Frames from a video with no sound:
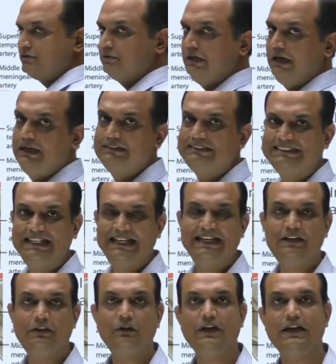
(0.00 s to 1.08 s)
students,
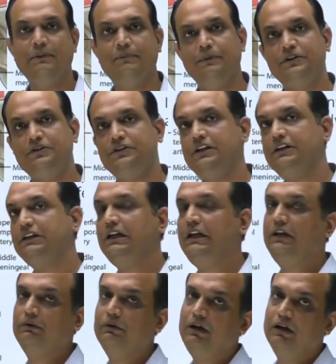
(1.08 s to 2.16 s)
here you can appreciate the
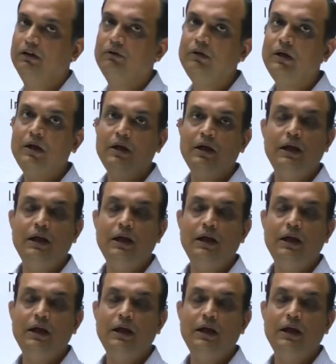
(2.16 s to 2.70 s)
lingual nerve.